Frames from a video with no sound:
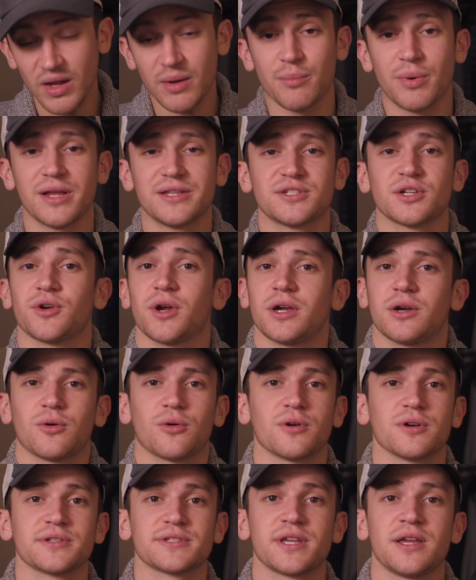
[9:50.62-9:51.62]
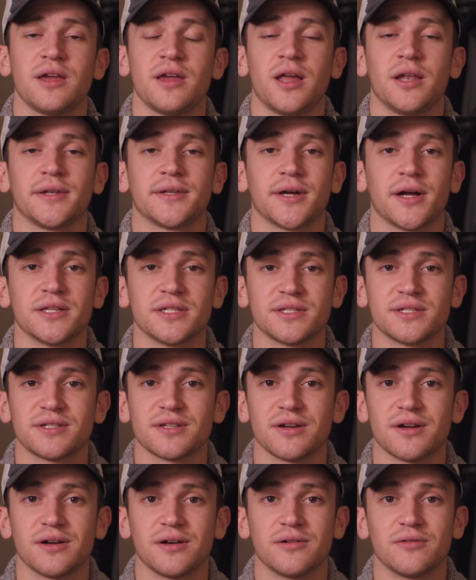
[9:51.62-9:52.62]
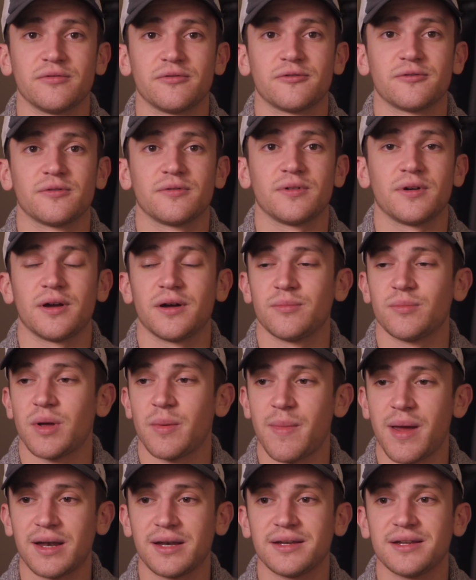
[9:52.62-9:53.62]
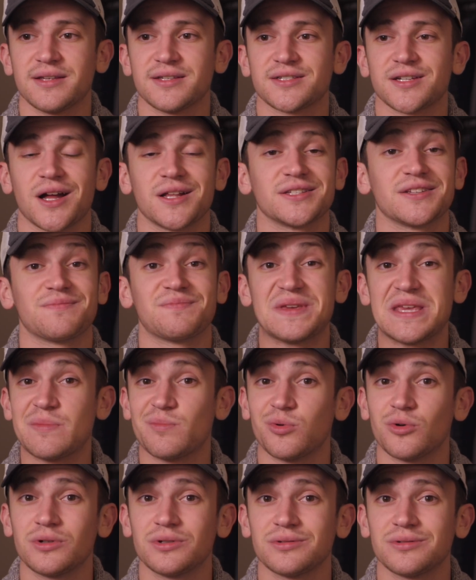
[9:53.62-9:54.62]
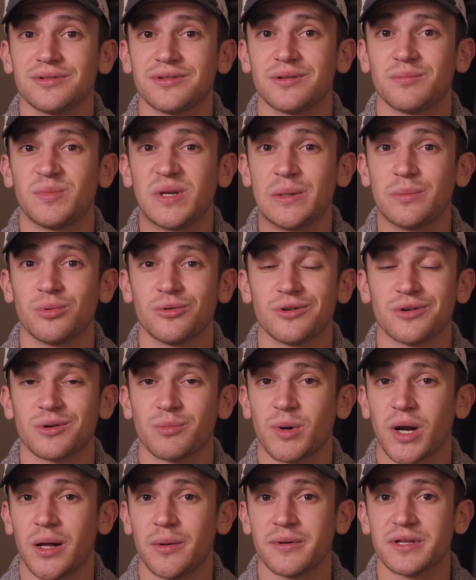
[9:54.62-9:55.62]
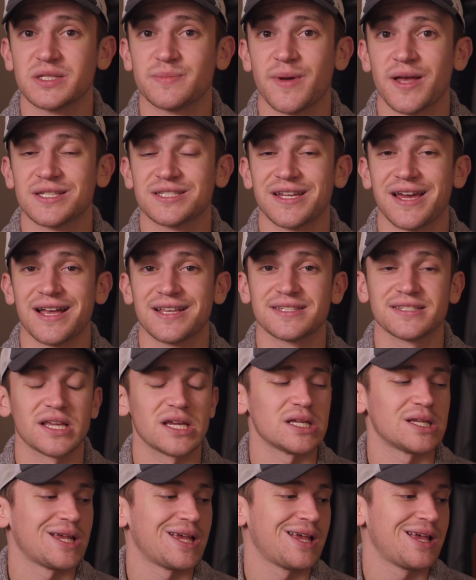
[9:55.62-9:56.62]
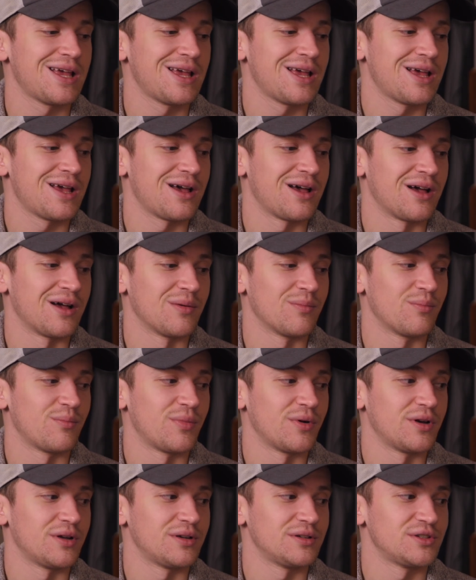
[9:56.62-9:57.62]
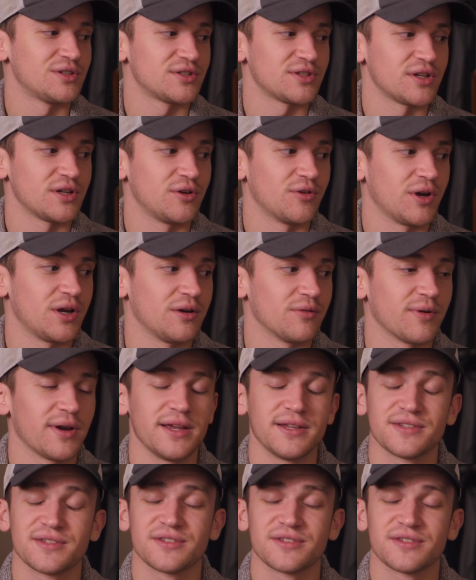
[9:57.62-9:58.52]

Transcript: But it's a great course, tons of amenities, tons of people. The people are probably its best asset, but just a great race.